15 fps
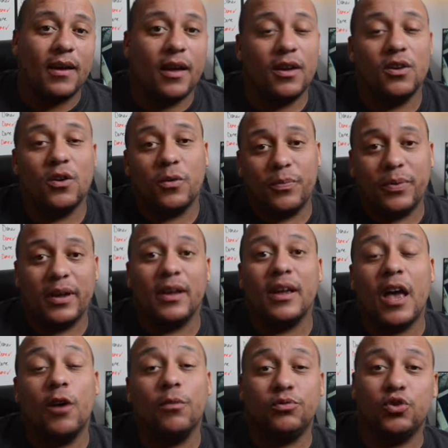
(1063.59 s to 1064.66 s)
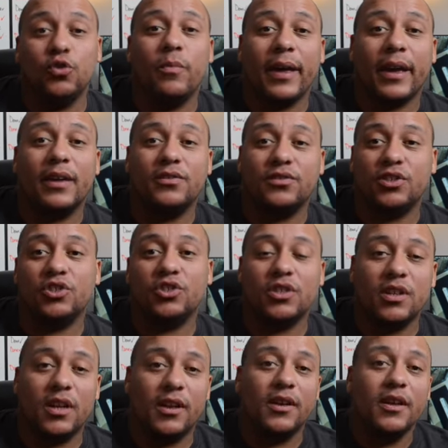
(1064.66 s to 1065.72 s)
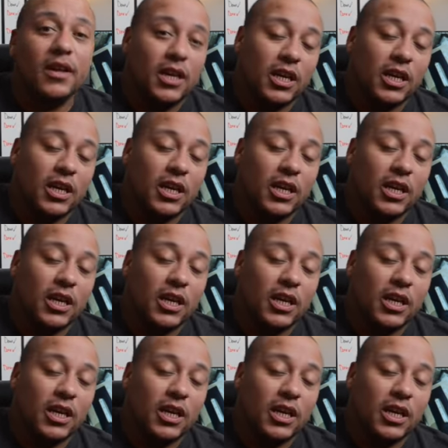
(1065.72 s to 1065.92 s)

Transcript: I hope it helps you make a decision and